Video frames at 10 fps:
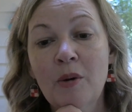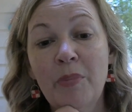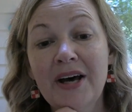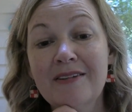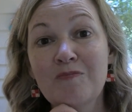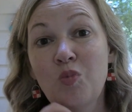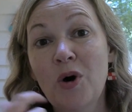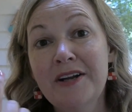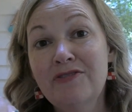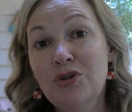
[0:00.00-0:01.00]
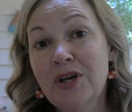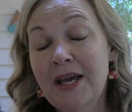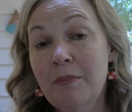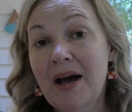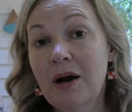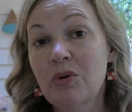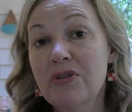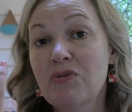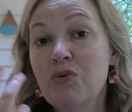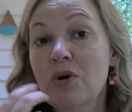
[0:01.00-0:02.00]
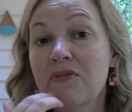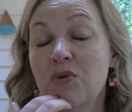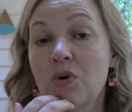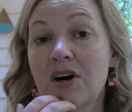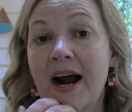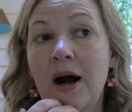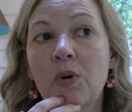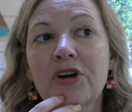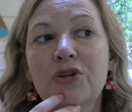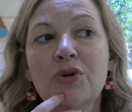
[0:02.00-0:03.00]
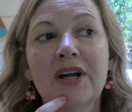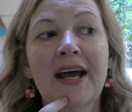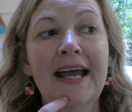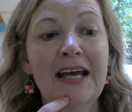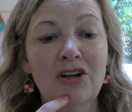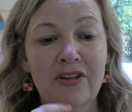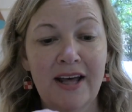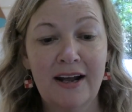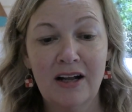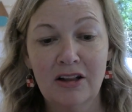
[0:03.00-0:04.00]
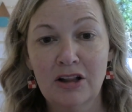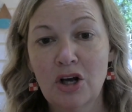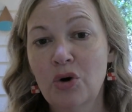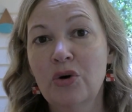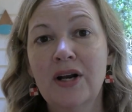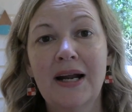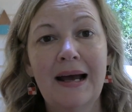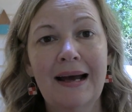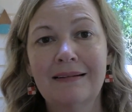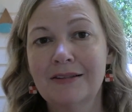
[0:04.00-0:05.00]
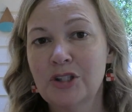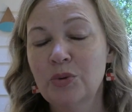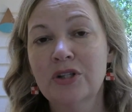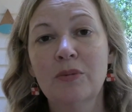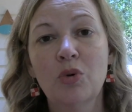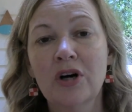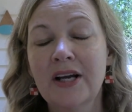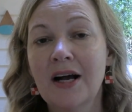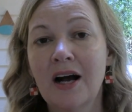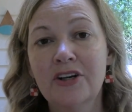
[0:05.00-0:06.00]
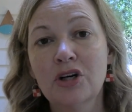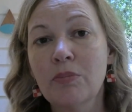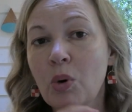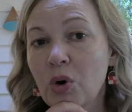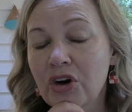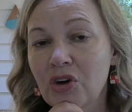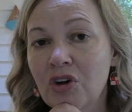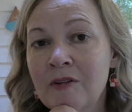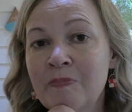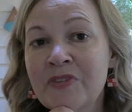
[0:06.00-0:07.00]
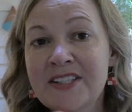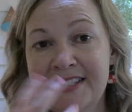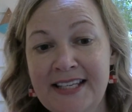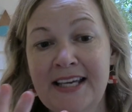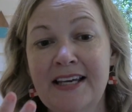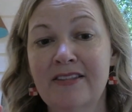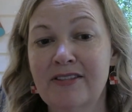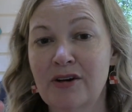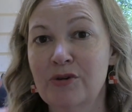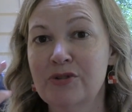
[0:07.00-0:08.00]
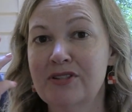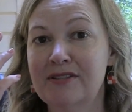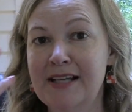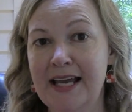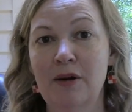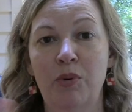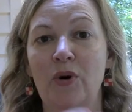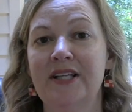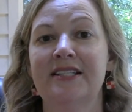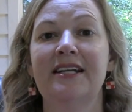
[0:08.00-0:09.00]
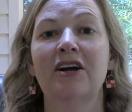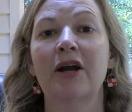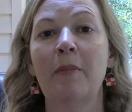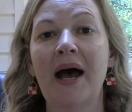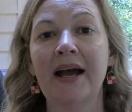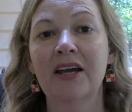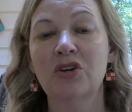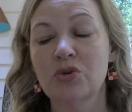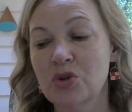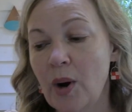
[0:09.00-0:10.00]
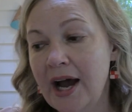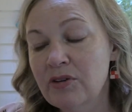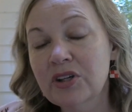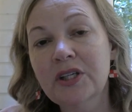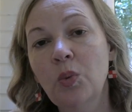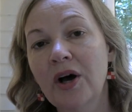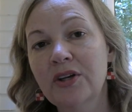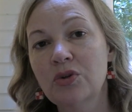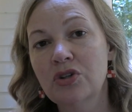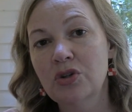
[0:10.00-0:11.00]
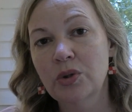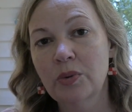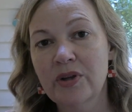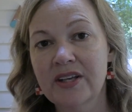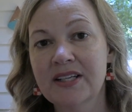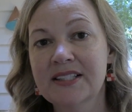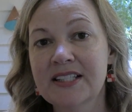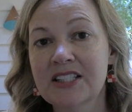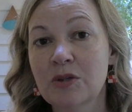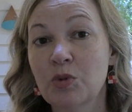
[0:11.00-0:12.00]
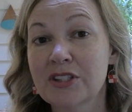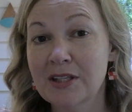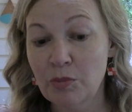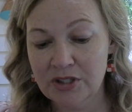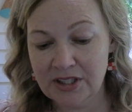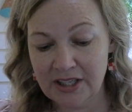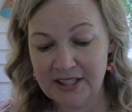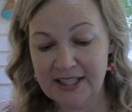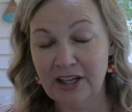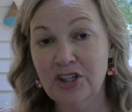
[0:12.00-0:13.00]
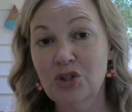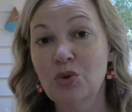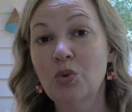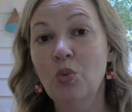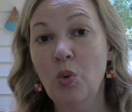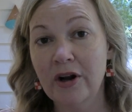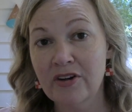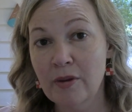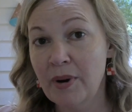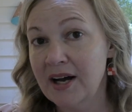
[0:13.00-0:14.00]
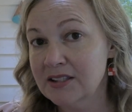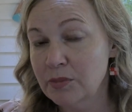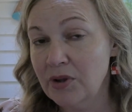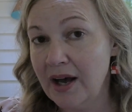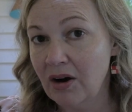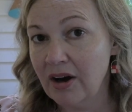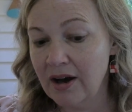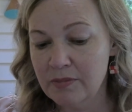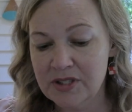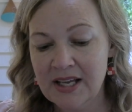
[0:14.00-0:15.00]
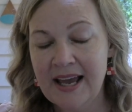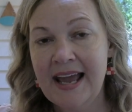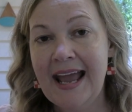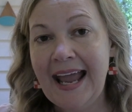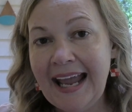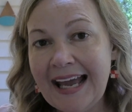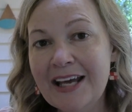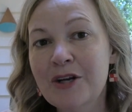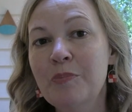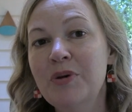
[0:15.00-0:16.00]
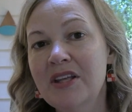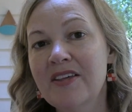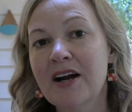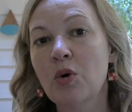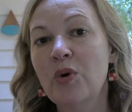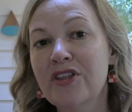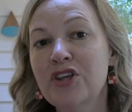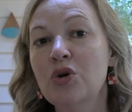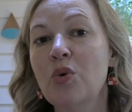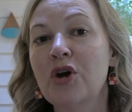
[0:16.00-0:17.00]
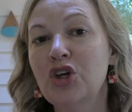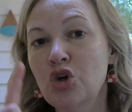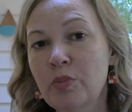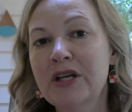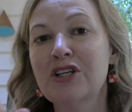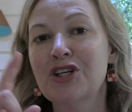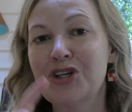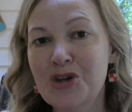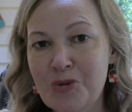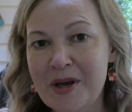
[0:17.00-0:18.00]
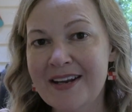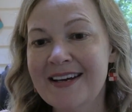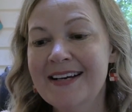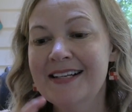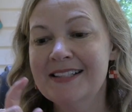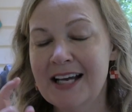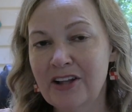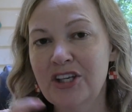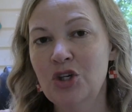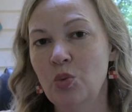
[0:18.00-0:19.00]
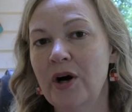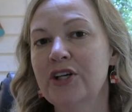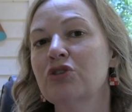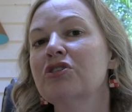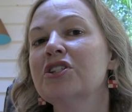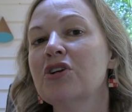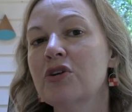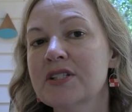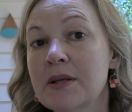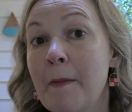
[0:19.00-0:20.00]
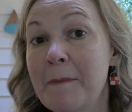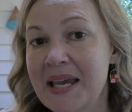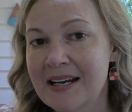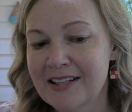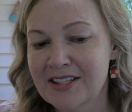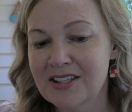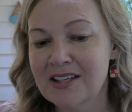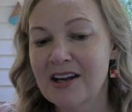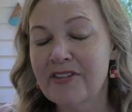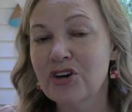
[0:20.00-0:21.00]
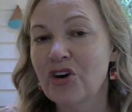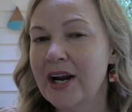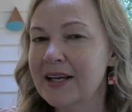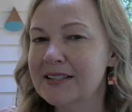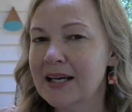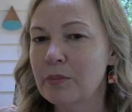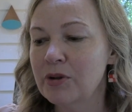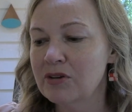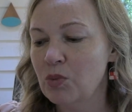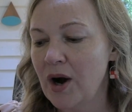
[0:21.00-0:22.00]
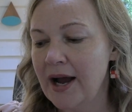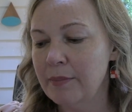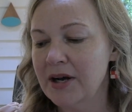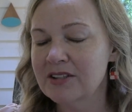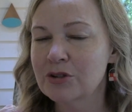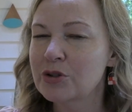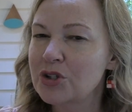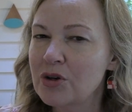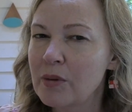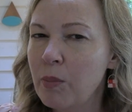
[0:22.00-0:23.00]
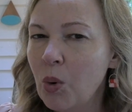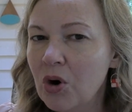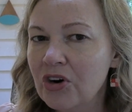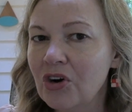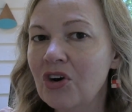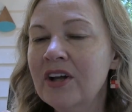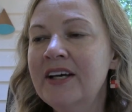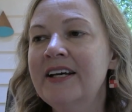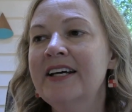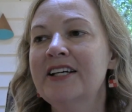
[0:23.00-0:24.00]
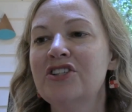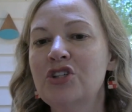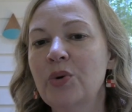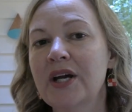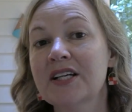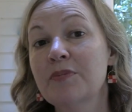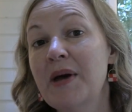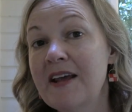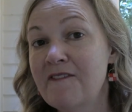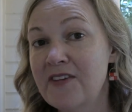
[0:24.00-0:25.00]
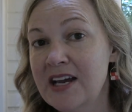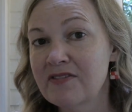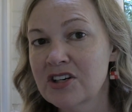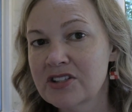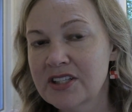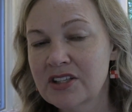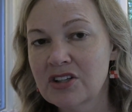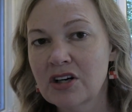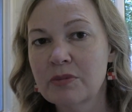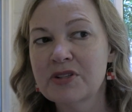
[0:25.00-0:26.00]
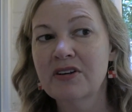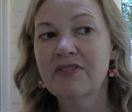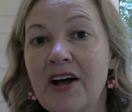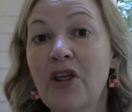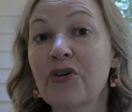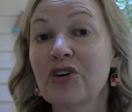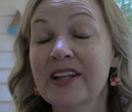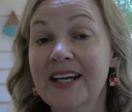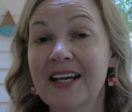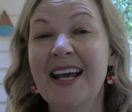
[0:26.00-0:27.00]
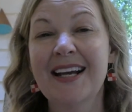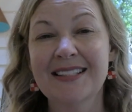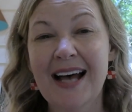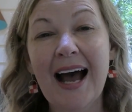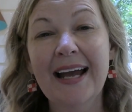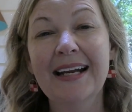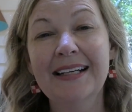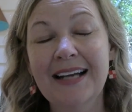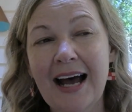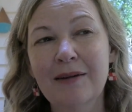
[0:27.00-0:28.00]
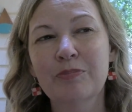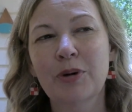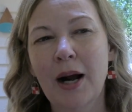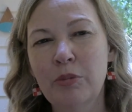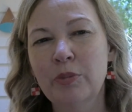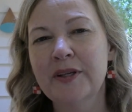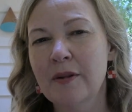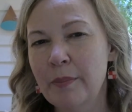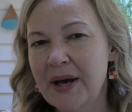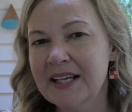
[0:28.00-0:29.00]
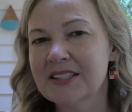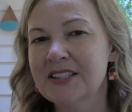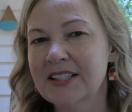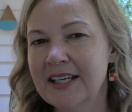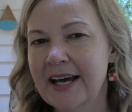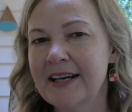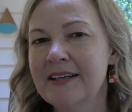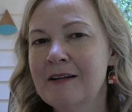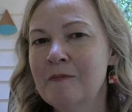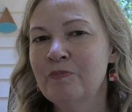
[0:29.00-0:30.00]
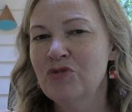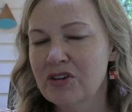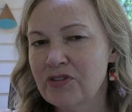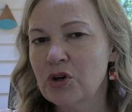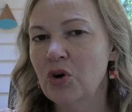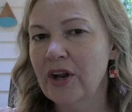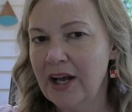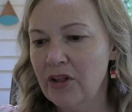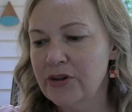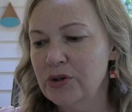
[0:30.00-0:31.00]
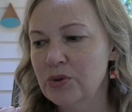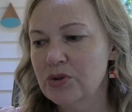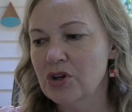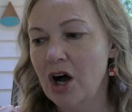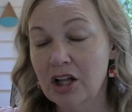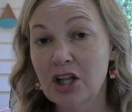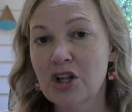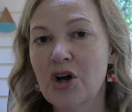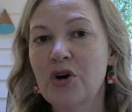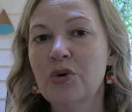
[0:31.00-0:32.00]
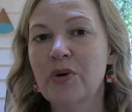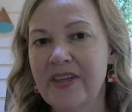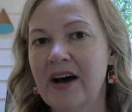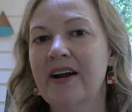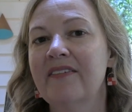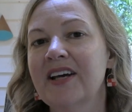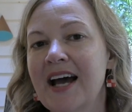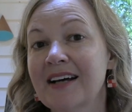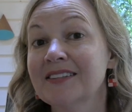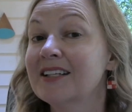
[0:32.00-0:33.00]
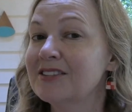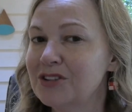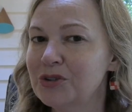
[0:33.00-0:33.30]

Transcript: But what if you came back with a 4-4? How are you going to handle that alone at 2 a.m. on your portal, seeing those data points staring back at you? So I really want you to do it within a system where someone's going to tell you what are the possible outcomes and be there with you human to human, telling you what your results mean. This is another great example of why I'm not so sure the portal is doing us many favors in terms health-related anxiety. Not probably the best to get difficult health news all alone without having access